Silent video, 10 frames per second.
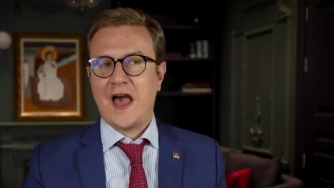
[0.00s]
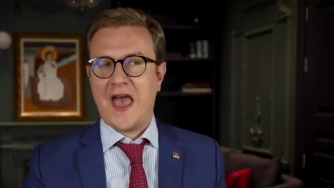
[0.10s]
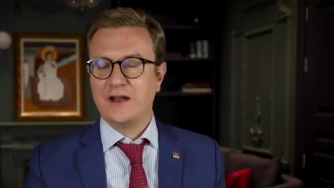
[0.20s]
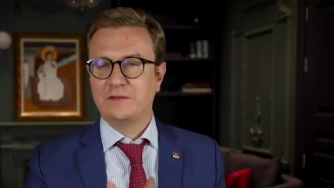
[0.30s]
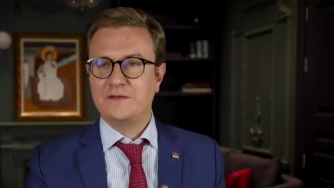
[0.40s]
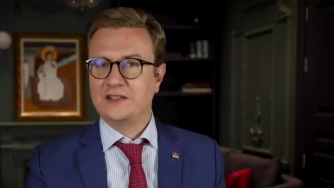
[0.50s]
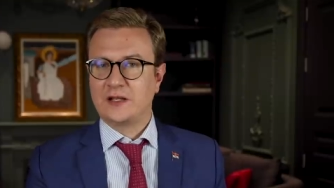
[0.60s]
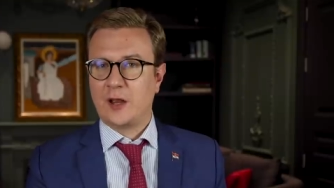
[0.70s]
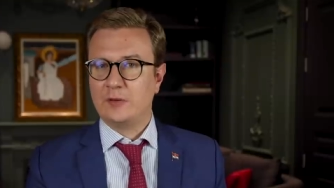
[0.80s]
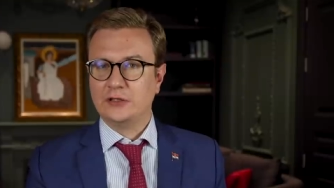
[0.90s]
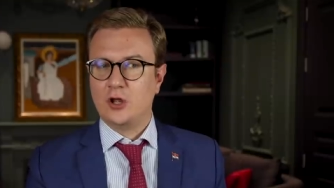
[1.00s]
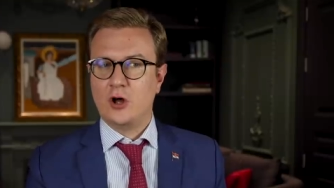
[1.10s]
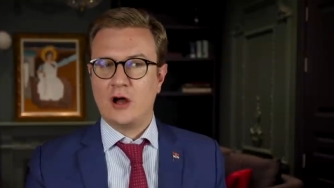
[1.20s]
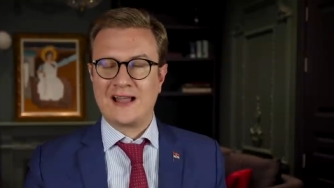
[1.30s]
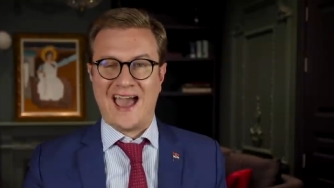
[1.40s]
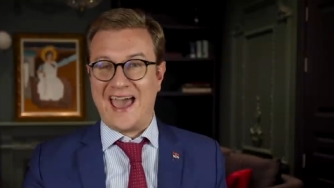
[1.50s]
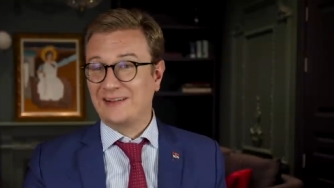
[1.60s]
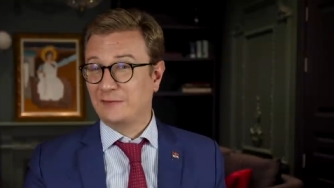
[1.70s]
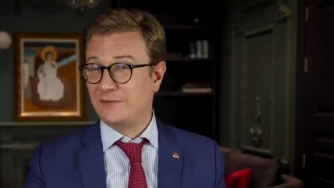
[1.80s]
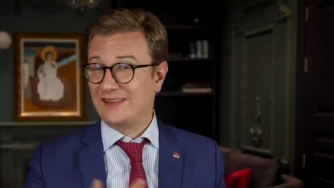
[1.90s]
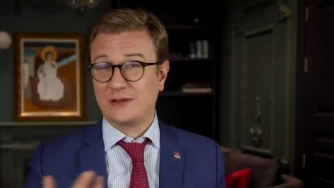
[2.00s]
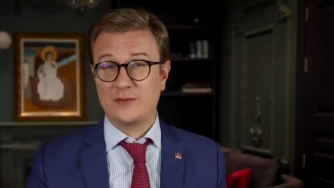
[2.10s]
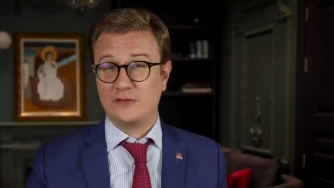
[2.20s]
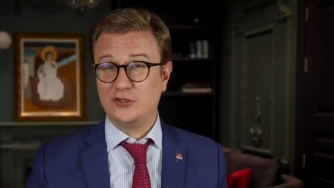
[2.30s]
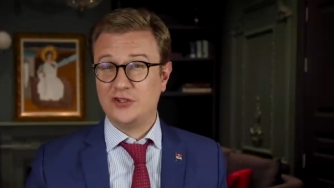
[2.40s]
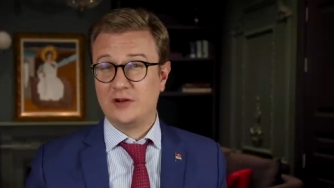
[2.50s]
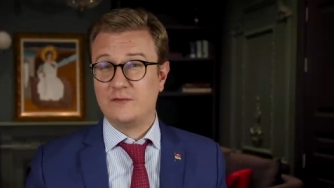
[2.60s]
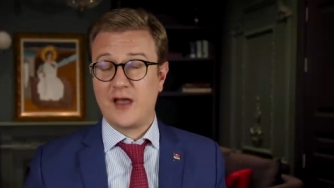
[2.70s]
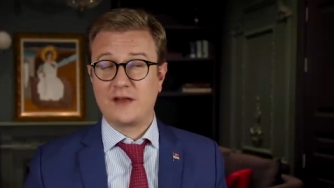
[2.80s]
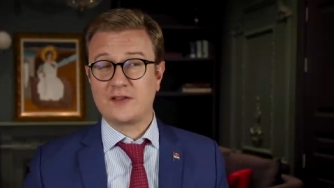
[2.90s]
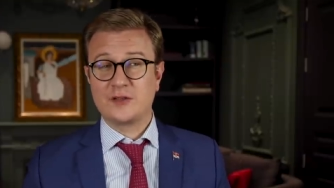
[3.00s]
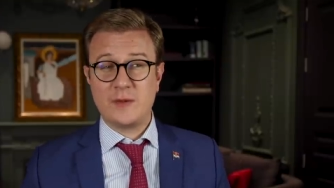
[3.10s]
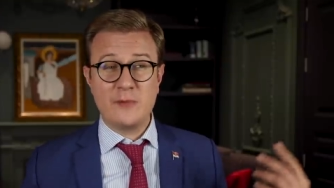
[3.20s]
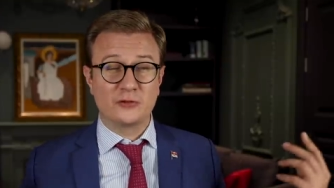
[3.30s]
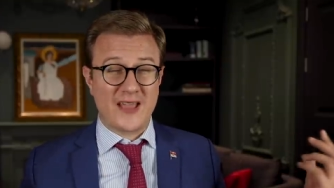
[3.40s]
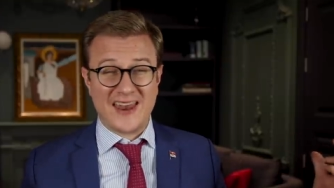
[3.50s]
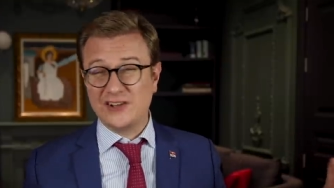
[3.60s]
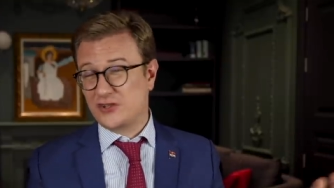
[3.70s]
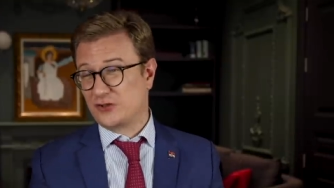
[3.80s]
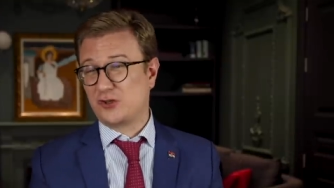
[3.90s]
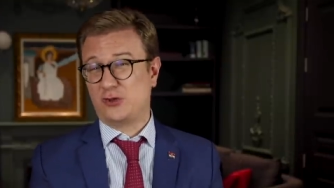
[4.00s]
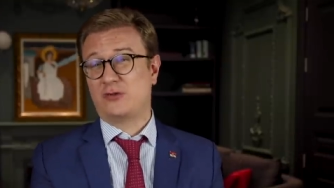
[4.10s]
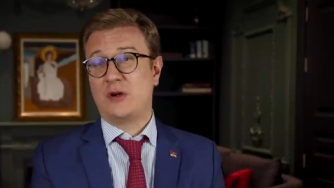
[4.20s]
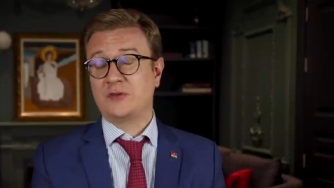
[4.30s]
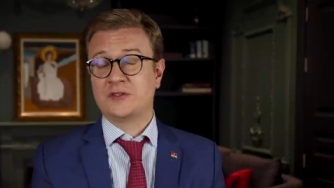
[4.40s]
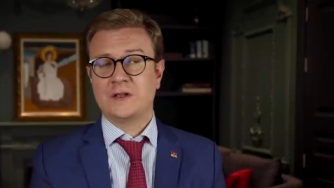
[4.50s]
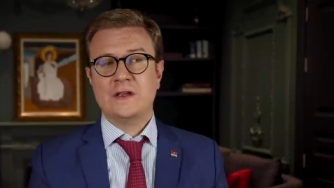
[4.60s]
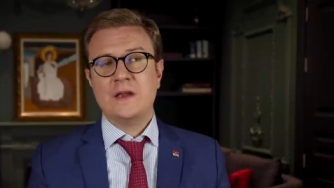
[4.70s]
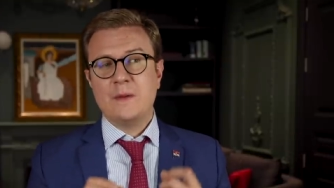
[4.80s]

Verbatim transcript: I don't feel like I belong. I don't feel like we have shared values. People are at each other's throats.